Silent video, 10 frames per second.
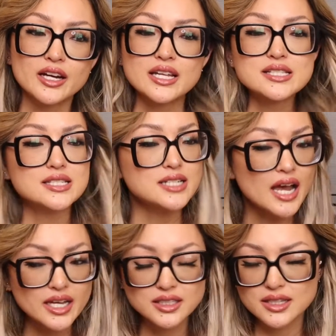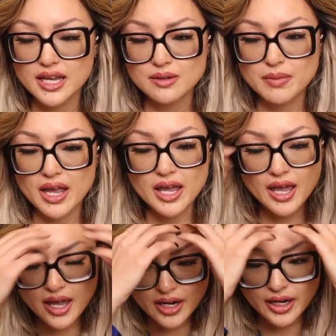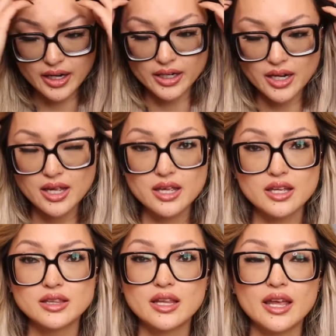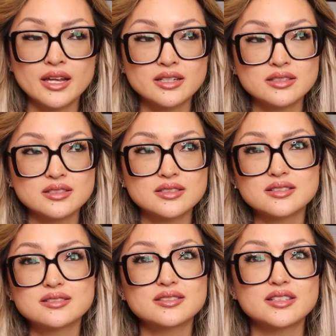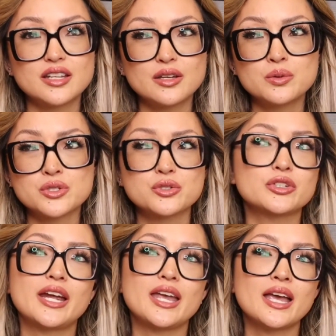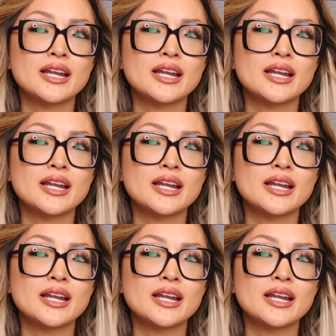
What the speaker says: It styled like my hair, and it was great.